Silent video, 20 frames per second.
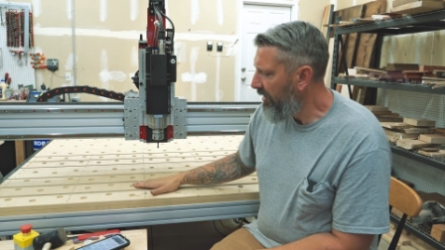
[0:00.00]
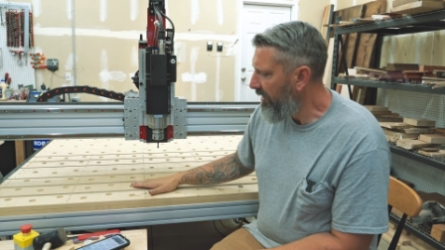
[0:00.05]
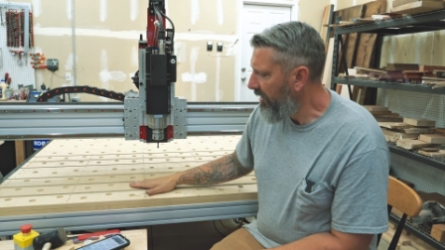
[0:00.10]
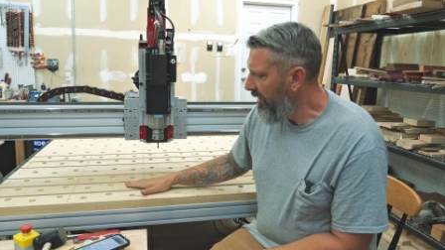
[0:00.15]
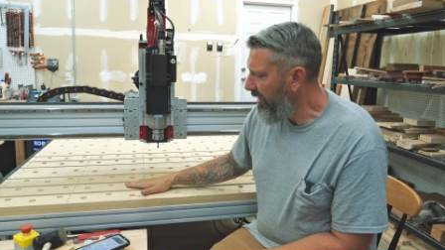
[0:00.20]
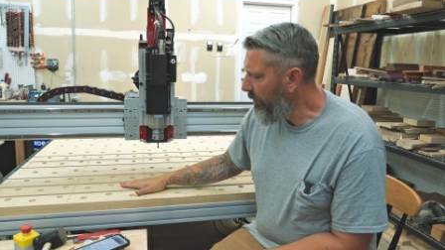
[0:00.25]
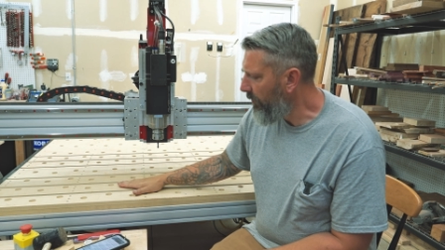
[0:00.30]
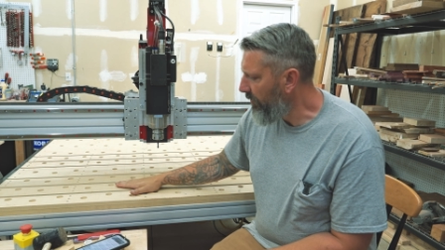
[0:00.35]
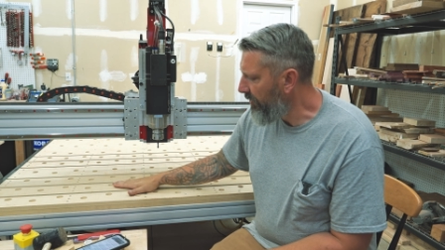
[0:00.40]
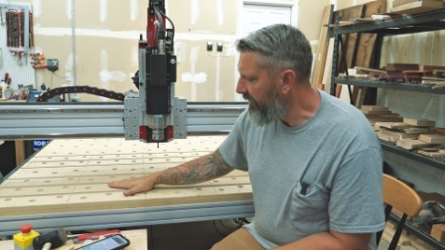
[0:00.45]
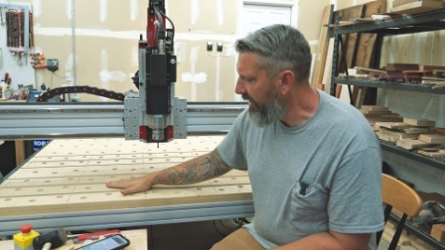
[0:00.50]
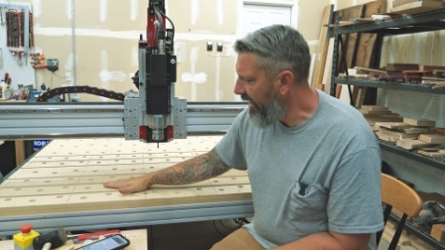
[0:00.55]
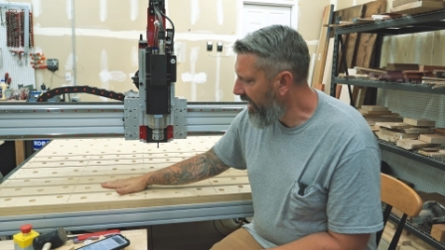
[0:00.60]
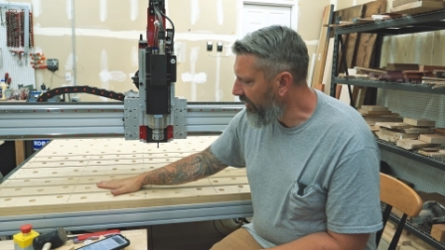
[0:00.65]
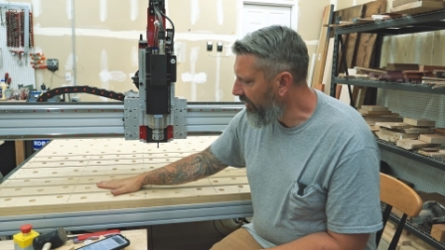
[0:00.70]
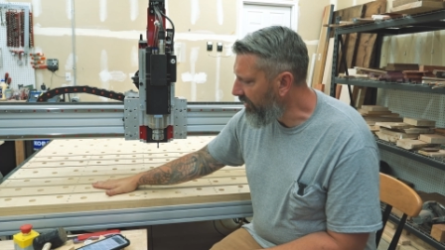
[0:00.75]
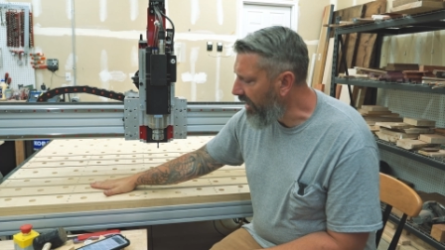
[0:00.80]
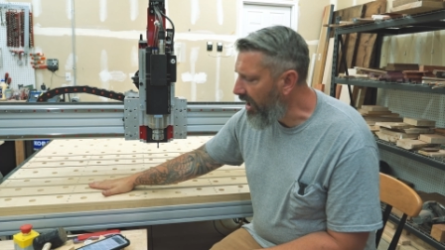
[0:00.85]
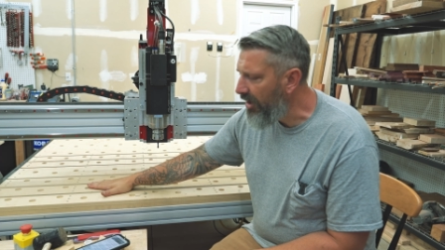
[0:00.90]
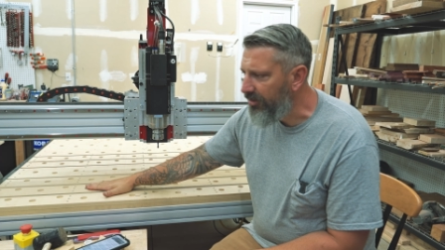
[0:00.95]
it will not
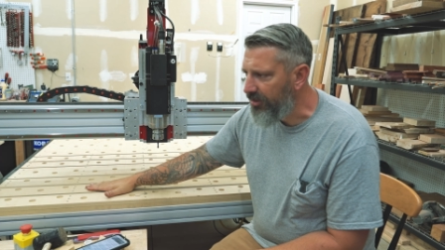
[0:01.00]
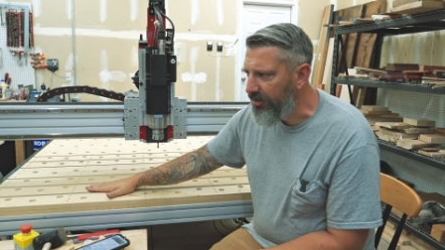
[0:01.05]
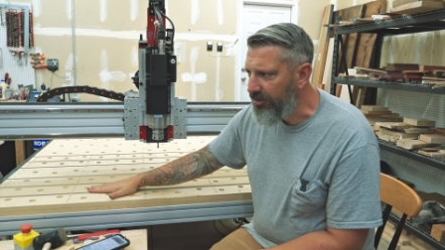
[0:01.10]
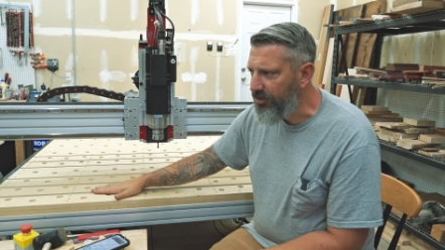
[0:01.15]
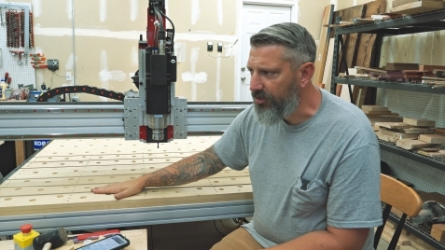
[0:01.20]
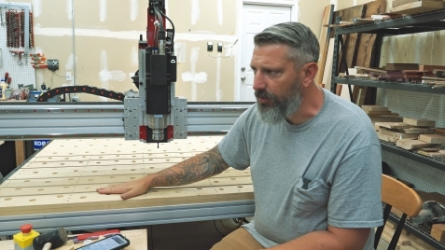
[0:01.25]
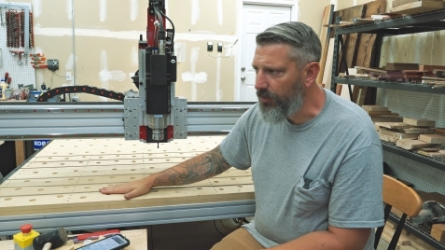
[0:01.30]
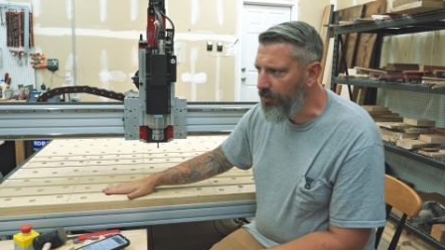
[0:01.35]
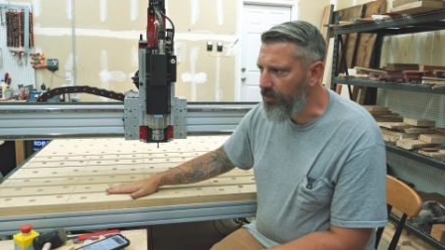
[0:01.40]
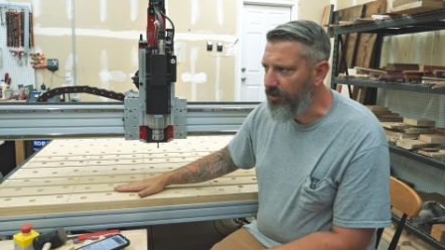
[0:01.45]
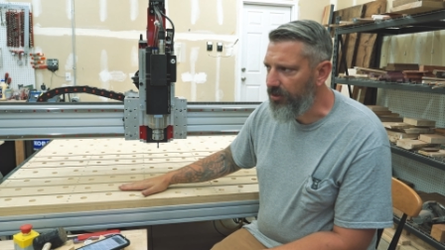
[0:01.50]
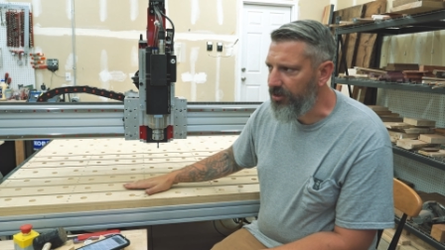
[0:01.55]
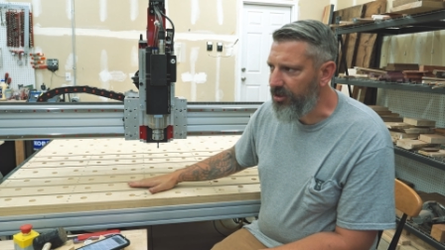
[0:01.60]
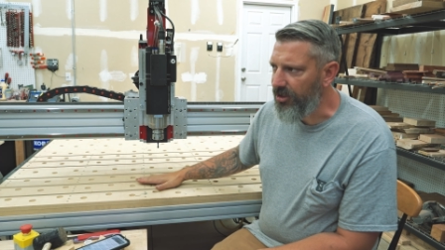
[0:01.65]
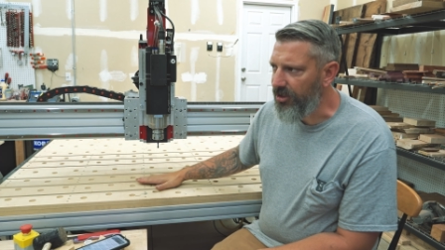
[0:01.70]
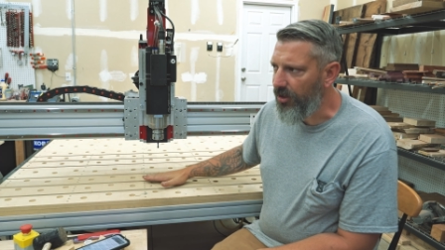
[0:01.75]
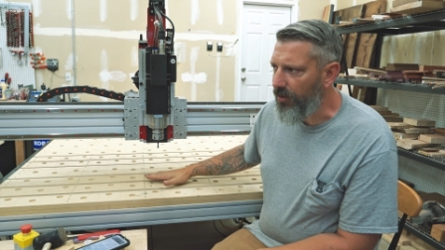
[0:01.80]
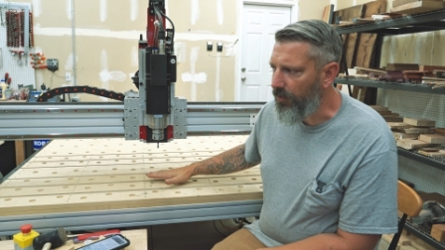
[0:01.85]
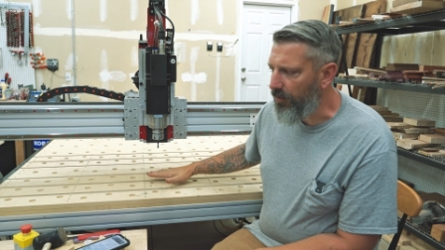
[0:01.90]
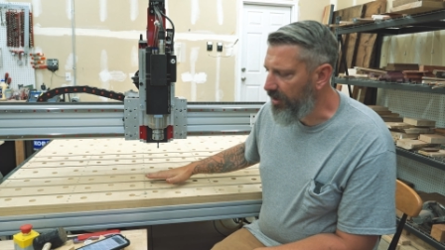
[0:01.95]
allow your tool to
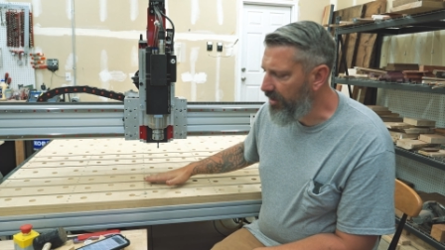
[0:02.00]
go